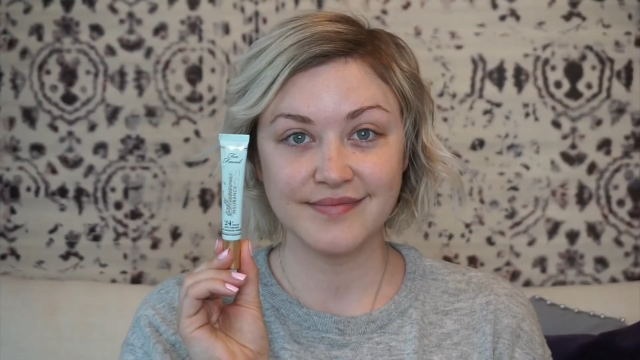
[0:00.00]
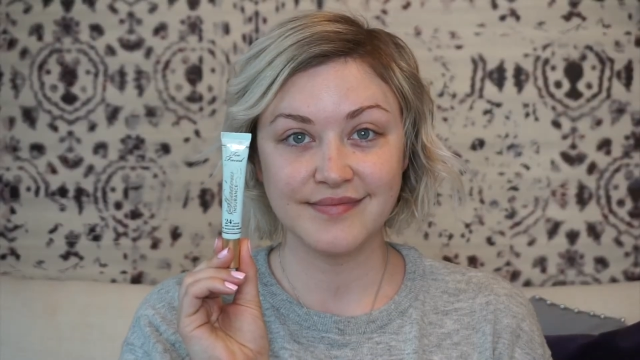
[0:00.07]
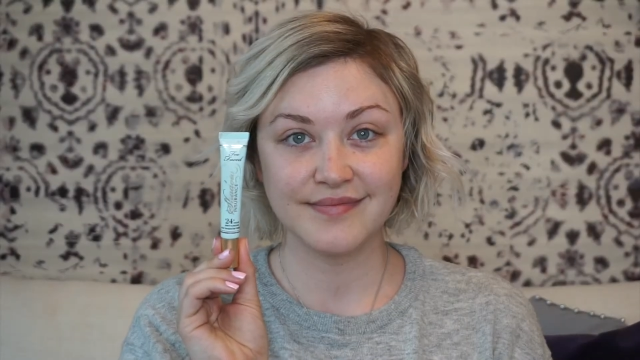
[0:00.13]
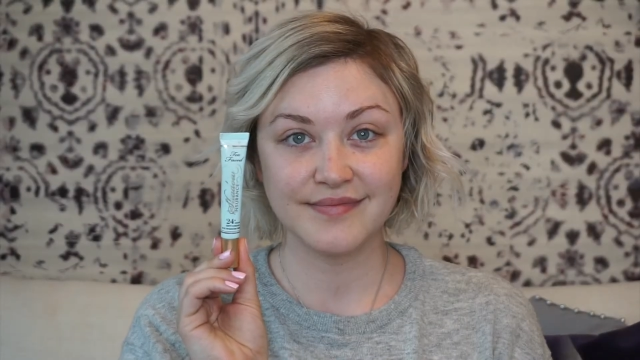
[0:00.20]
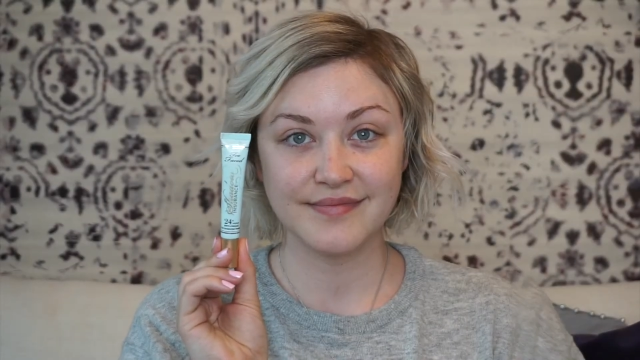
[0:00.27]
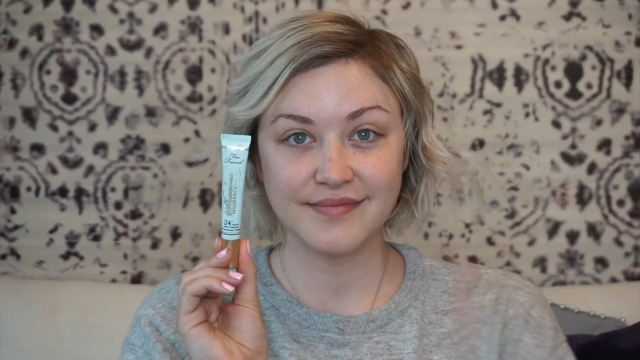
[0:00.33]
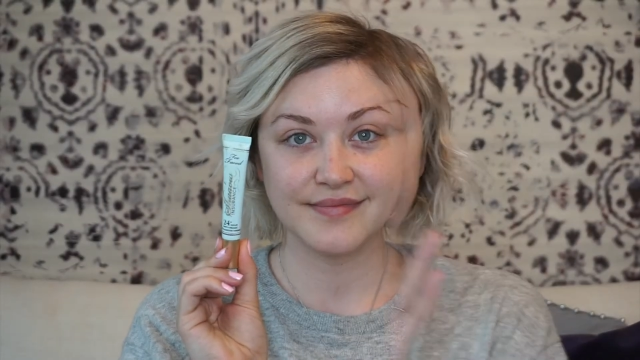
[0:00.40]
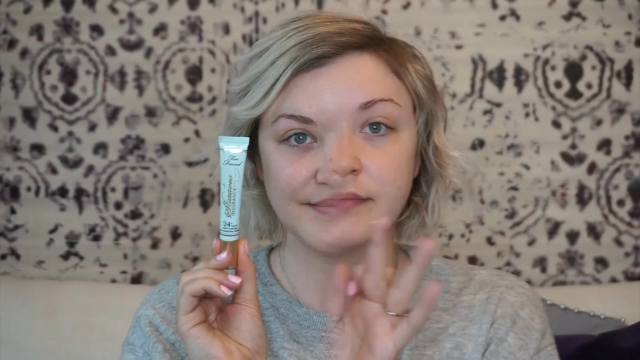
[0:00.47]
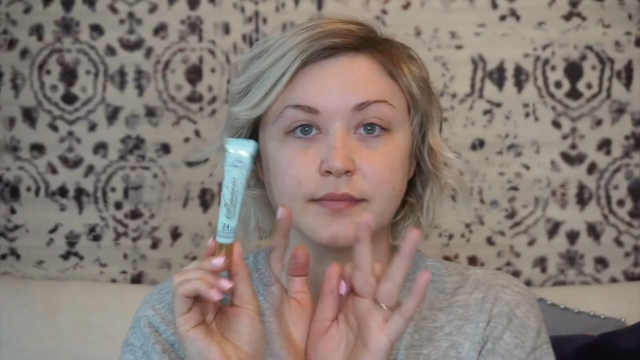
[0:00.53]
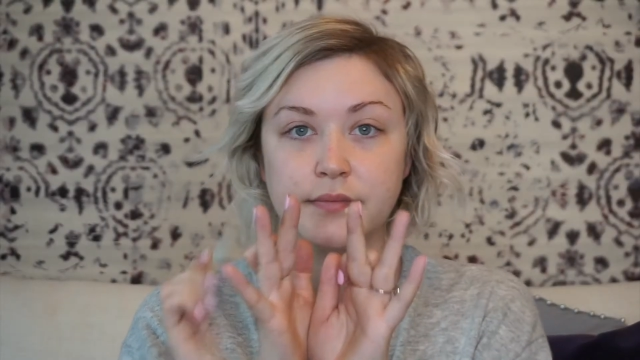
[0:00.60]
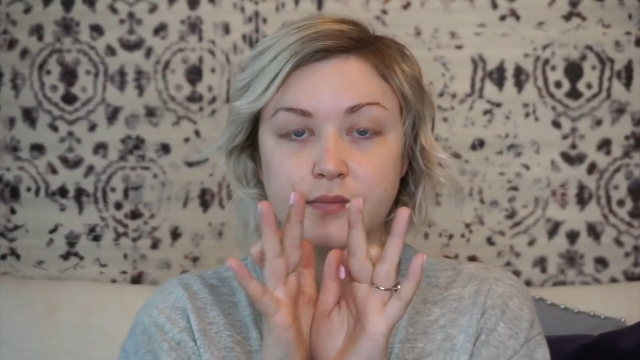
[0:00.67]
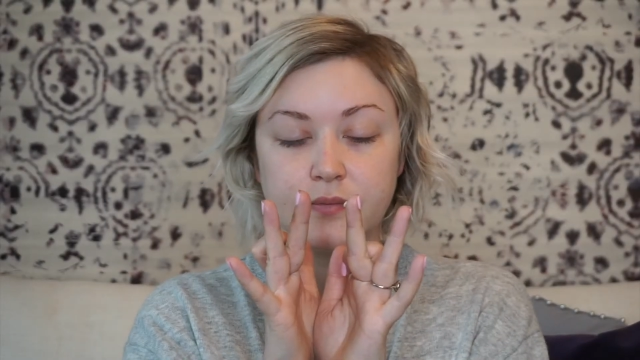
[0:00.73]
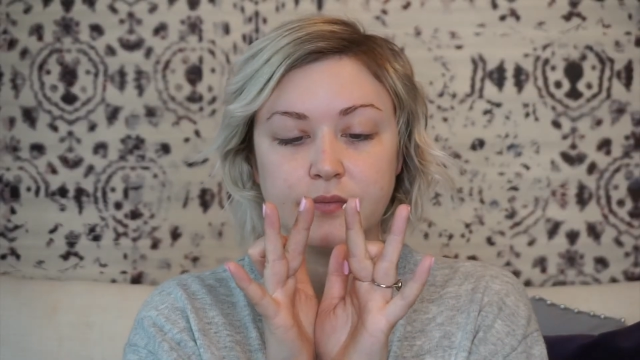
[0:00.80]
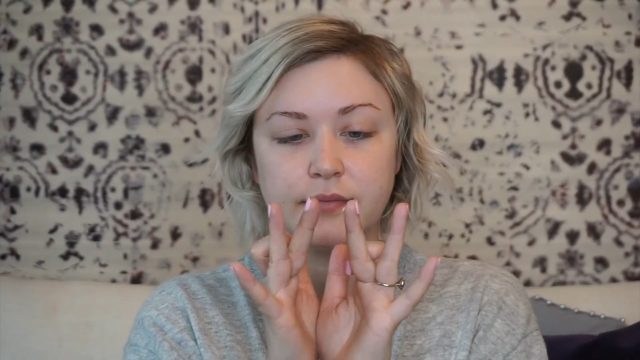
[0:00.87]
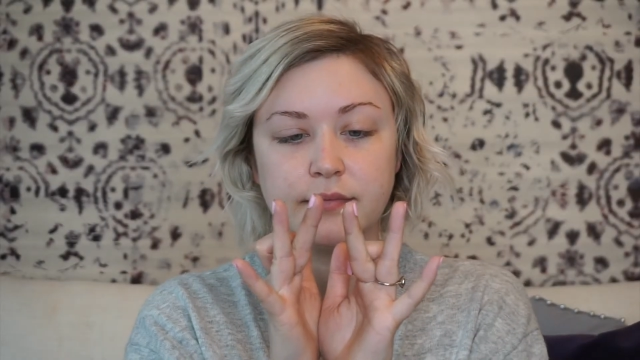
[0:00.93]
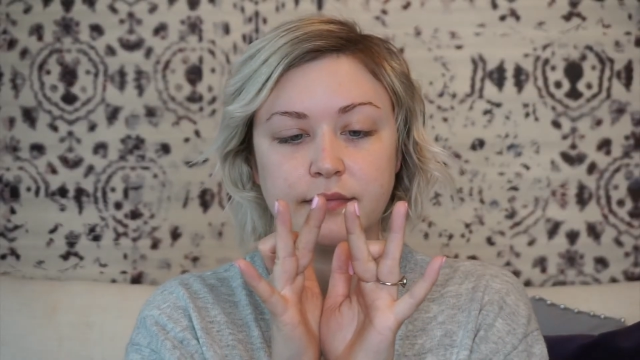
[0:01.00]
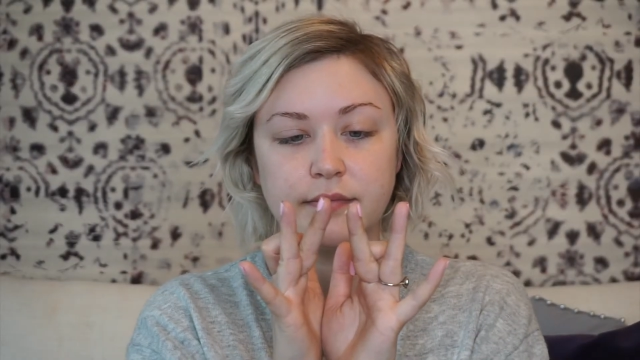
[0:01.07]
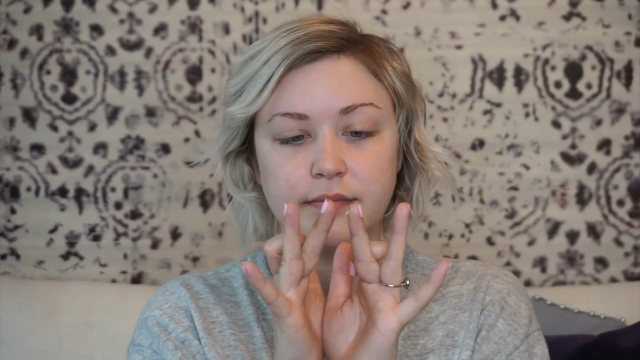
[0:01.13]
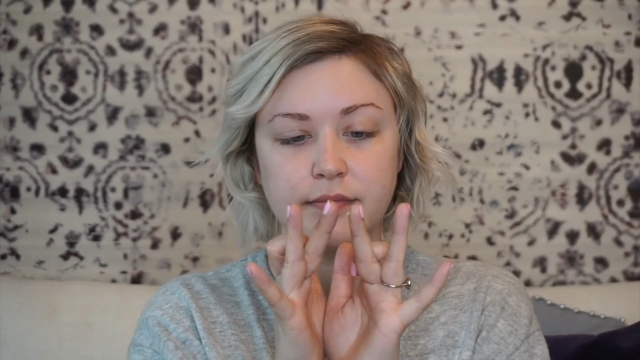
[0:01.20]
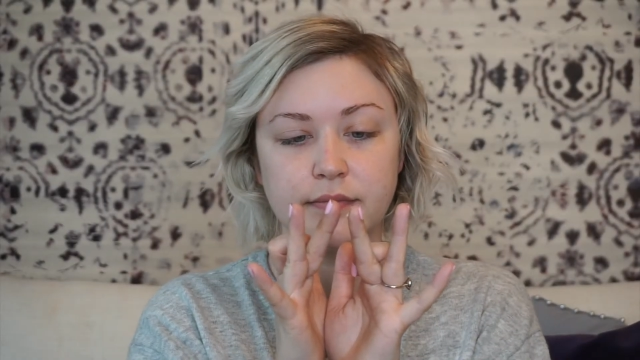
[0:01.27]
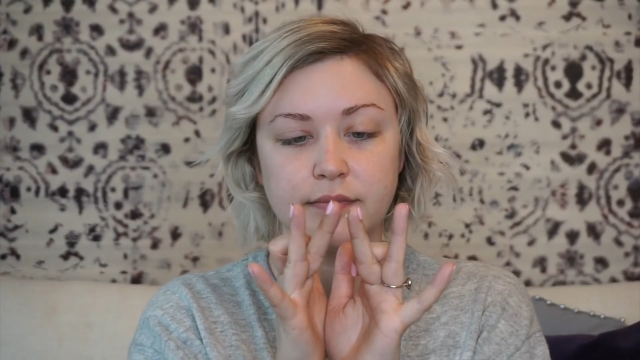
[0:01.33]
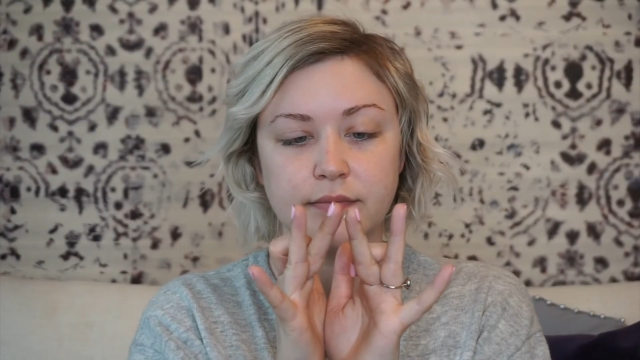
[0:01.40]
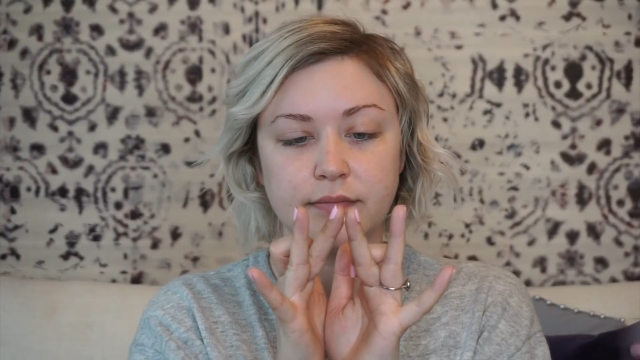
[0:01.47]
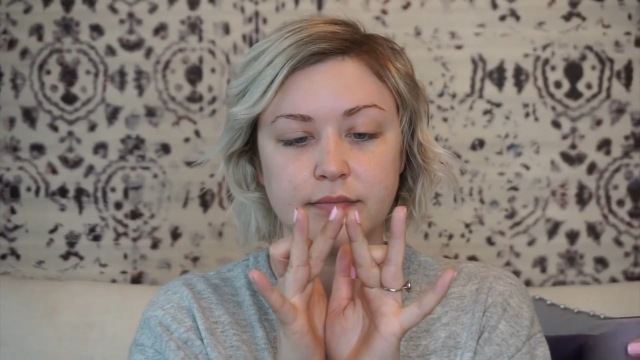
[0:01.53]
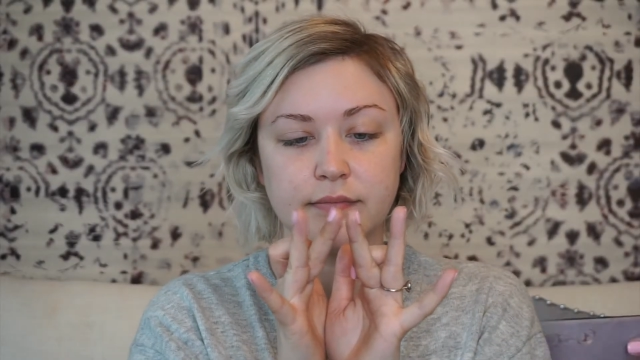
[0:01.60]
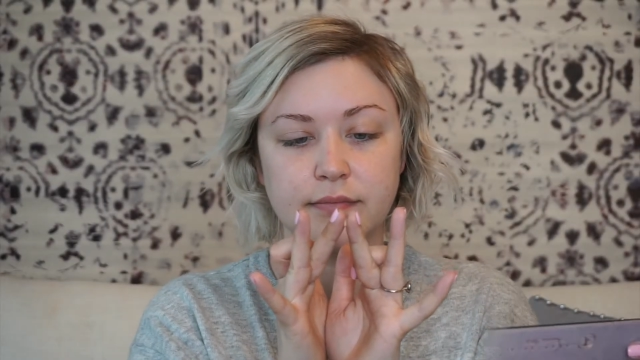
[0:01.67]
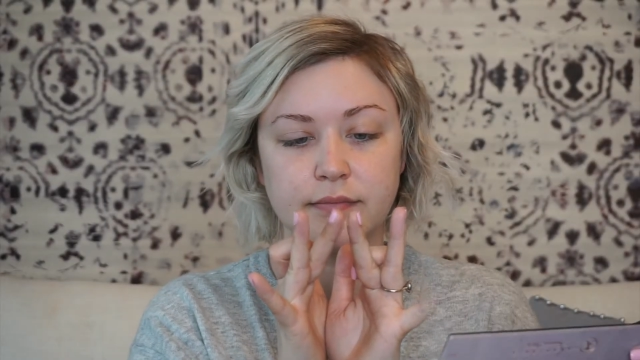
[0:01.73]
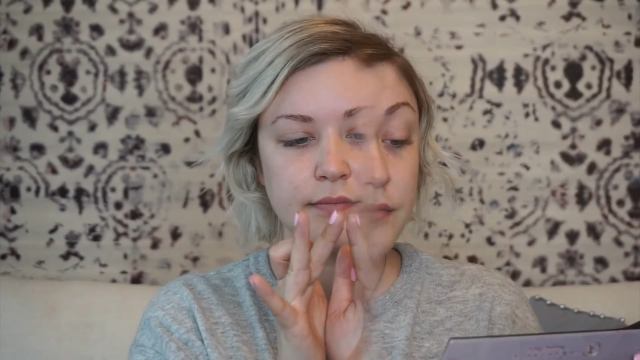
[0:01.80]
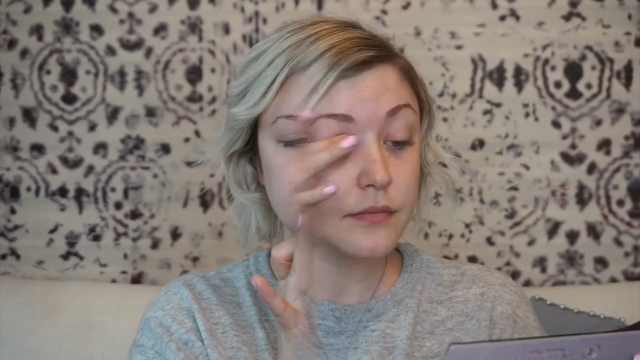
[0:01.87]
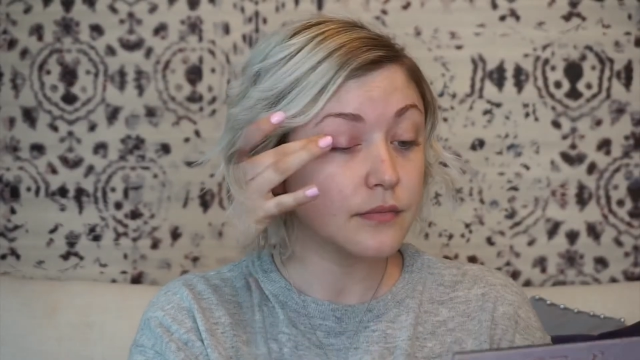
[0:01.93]
So I'm going to start with lid
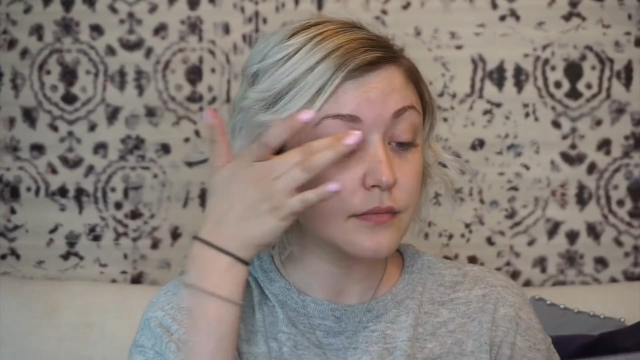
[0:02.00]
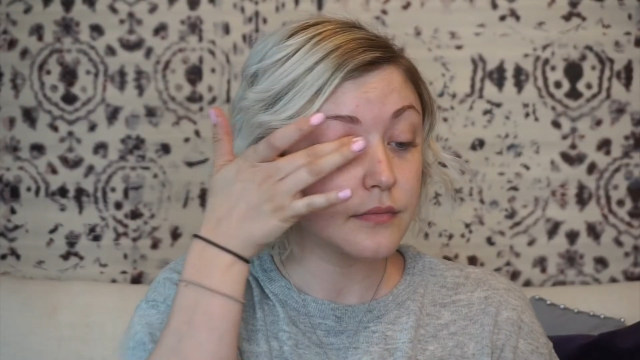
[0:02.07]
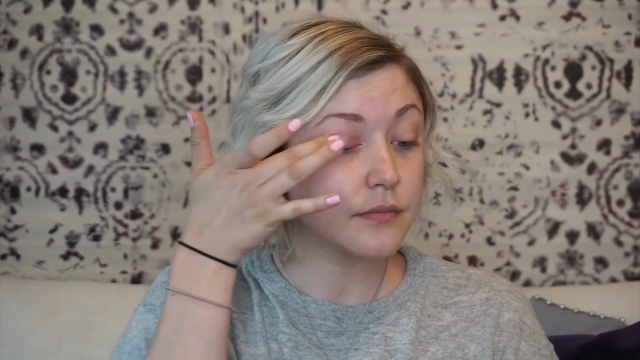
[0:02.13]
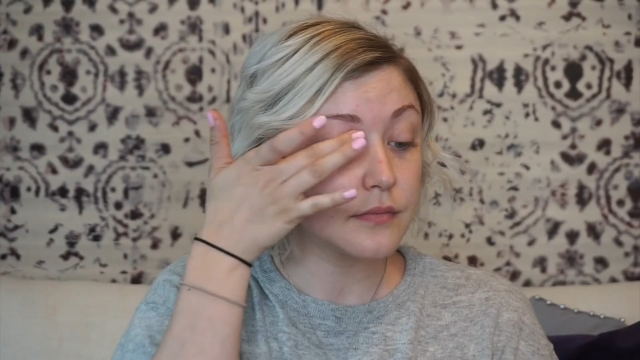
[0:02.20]
primer.